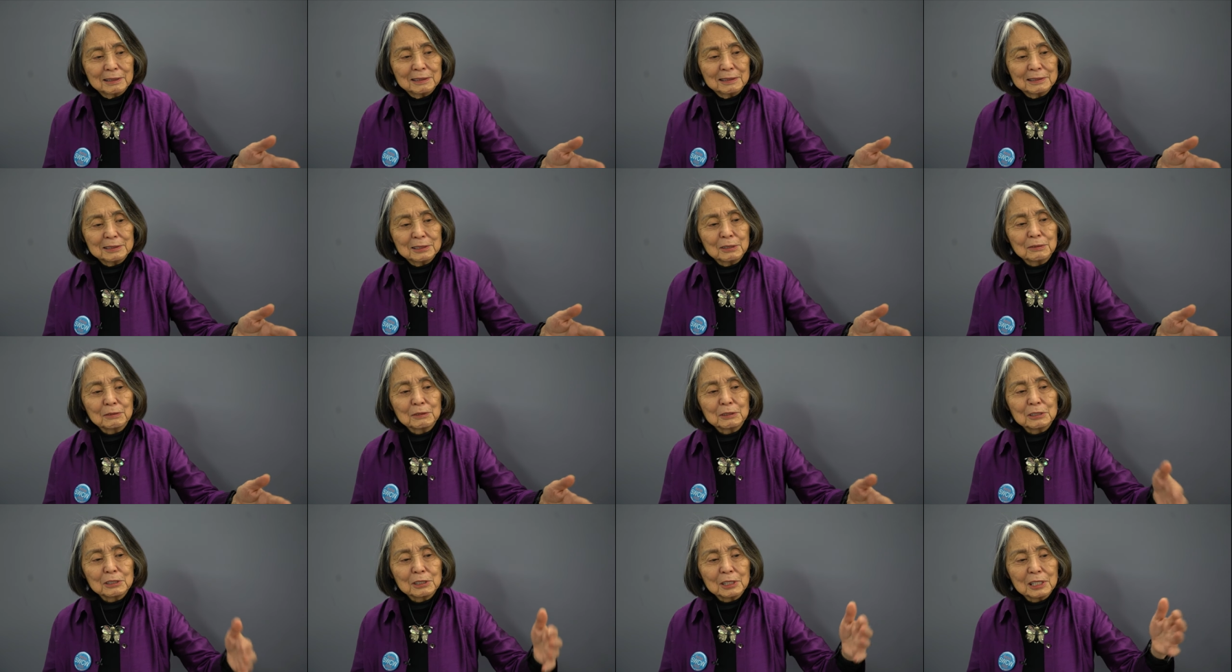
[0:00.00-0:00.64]

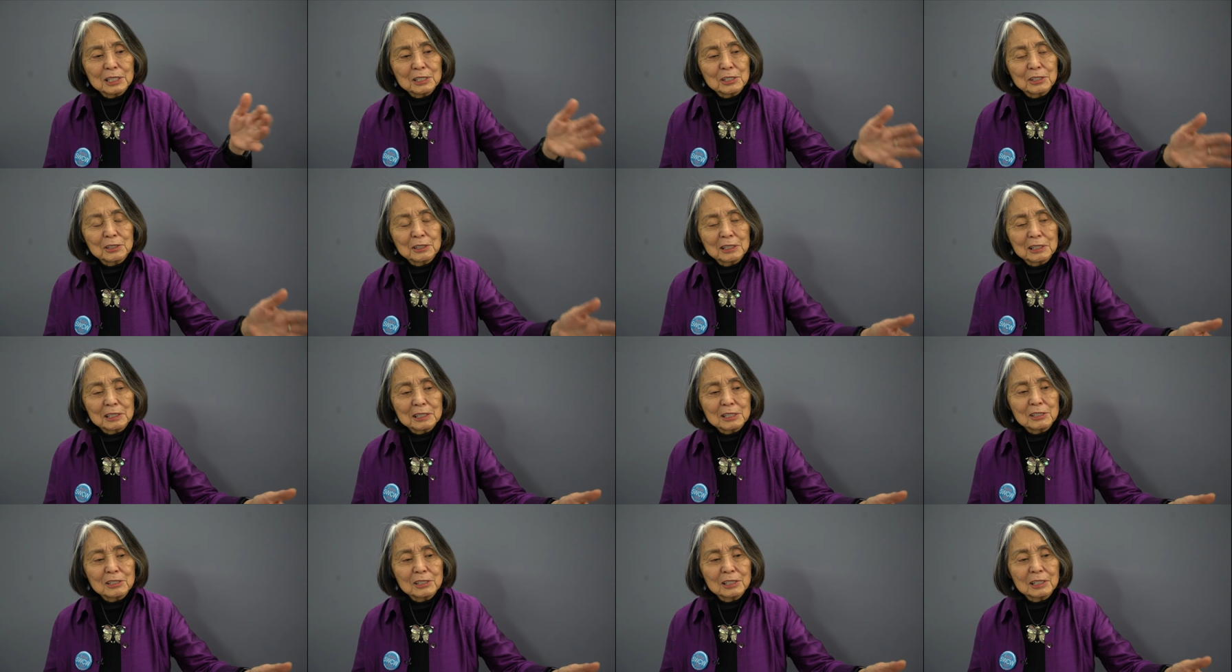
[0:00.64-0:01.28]
civilization
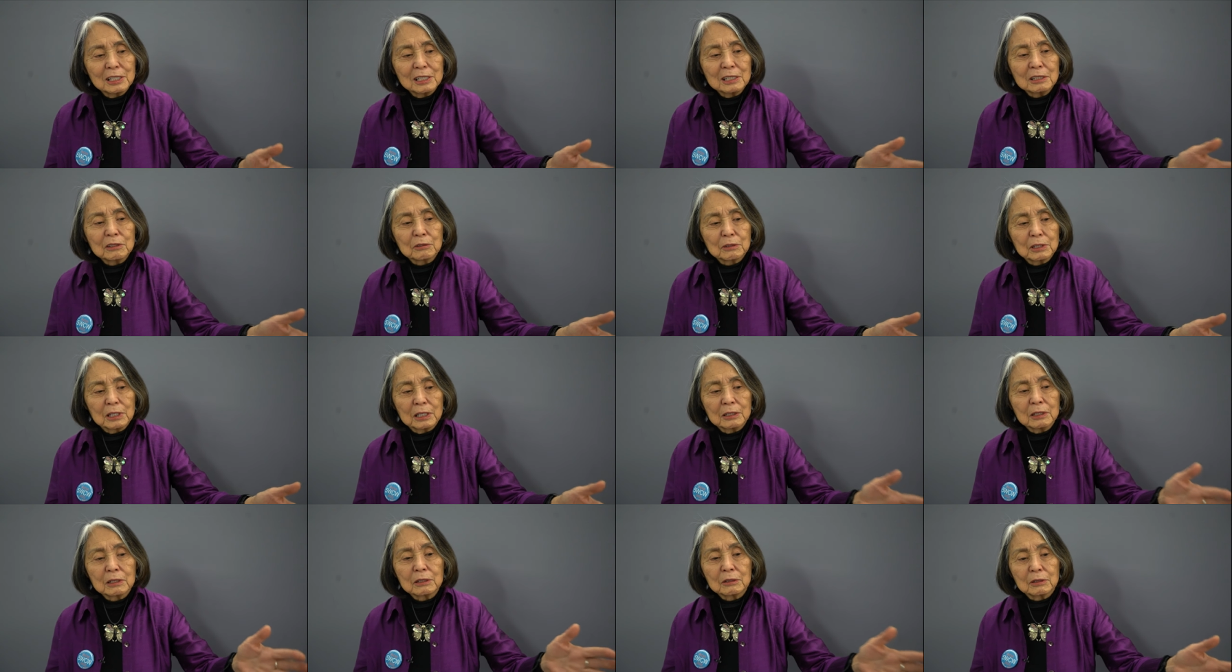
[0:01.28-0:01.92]
in the city,
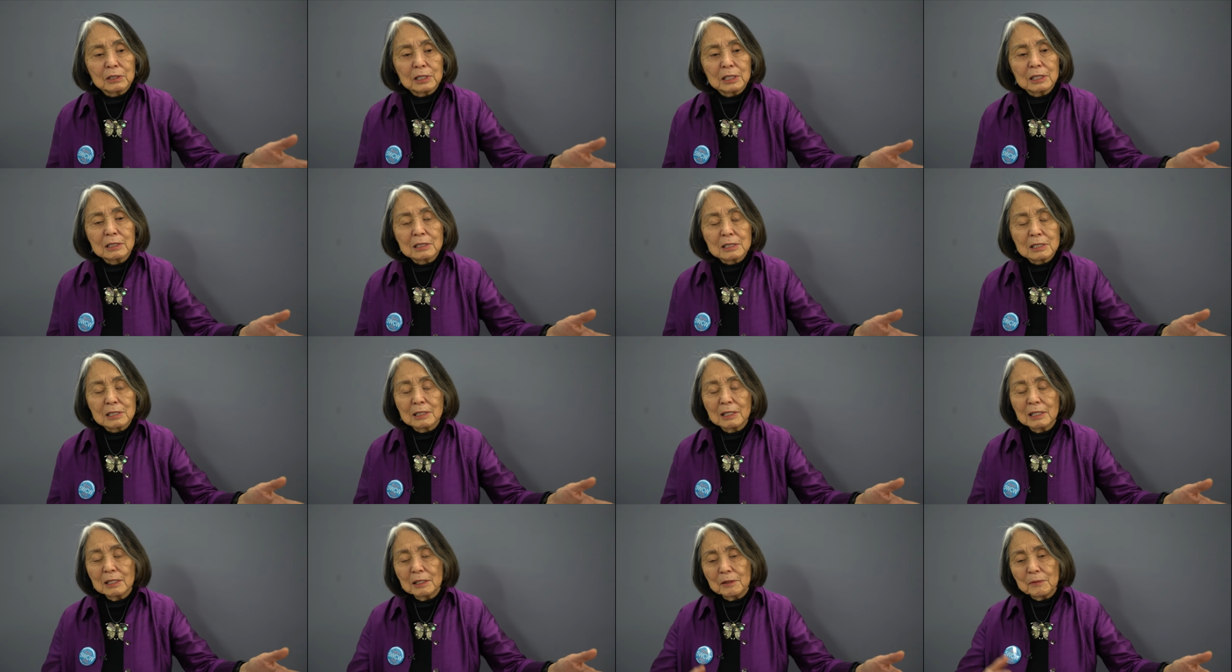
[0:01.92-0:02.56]
the Greeks